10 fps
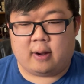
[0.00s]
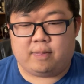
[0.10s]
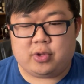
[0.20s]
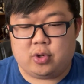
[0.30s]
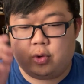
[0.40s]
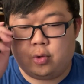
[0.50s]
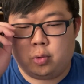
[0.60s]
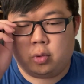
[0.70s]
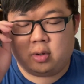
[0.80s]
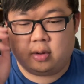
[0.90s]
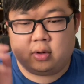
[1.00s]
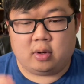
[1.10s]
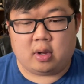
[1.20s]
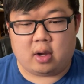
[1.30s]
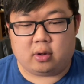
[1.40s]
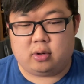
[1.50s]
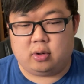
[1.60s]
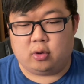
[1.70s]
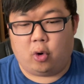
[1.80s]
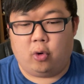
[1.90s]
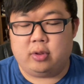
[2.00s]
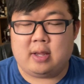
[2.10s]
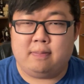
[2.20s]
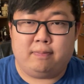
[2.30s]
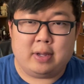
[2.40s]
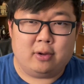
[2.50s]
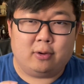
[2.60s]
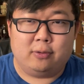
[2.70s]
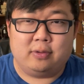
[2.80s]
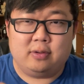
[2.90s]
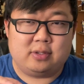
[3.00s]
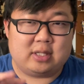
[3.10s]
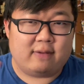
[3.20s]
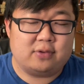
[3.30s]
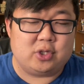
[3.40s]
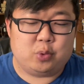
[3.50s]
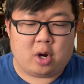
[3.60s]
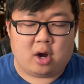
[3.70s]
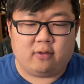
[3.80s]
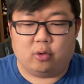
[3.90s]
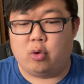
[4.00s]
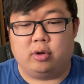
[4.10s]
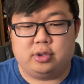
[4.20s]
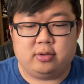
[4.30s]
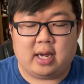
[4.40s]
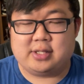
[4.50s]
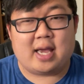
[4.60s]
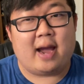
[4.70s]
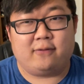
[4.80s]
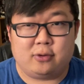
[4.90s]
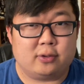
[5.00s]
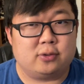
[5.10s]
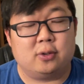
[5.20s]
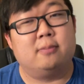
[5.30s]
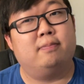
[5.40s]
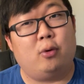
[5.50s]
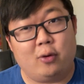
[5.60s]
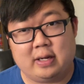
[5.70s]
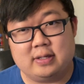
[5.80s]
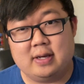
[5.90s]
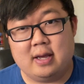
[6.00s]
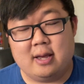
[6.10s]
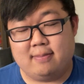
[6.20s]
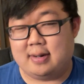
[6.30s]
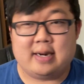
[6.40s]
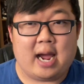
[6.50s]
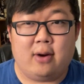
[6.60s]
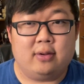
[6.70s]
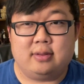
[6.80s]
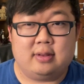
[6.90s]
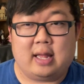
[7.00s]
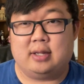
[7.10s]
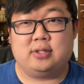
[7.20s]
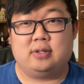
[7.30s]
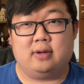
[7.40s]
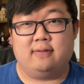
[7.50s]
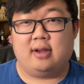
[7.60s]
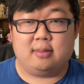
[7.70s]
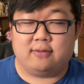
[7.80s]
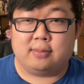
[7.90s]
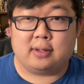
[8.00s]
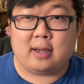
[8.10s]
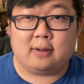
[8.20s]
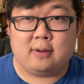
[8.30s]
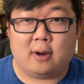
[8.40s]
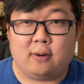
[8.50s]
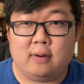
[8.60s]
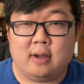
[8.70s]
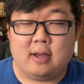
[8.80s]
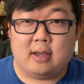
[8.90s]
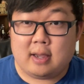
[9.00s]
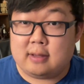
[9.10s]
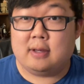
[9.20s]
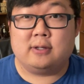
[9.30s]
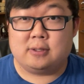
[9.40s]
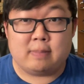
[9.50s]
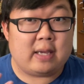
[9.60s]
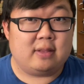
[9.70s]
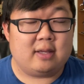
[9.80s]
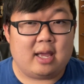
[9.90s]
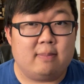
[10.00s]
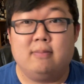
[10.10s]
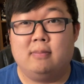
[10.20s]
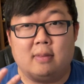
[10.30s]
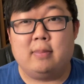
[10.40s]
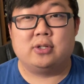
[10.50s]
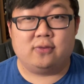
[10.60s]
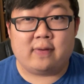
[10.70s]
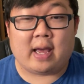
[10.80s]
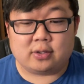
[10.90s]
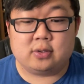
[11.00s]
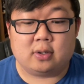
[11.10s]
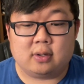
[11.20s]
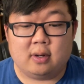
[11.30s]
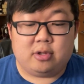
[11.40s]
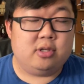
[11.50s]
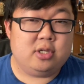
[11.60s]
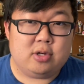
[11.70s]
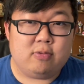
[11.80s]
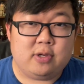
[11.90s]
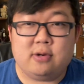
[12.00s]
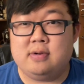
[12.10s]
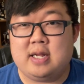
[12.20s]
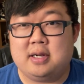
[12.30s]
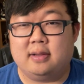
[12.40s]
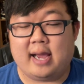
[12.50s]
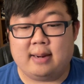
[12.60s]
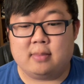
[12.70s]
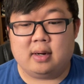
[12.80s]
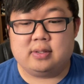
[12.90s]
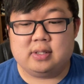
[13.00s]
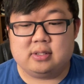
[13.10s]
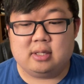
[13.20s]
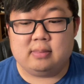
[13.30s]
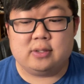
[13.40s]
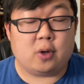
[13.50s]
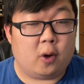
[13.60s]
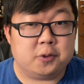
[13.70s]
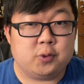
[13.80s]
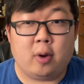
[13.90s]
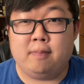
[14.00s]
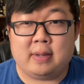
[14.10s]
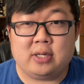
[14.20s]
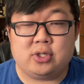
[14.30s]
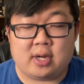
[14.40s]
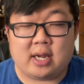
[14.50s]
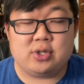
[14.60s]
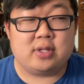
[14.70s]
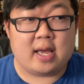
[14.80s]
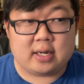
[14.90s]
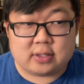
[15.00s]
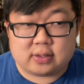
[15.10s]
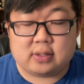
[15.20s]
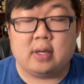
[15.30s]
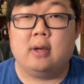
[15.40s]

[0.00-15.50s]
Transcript: you could only build 7 to 12 or roll 2 dice after a certain point. But now that it's available from the get-go, it does make the game much faster. The new unique landmark system is also a big change that is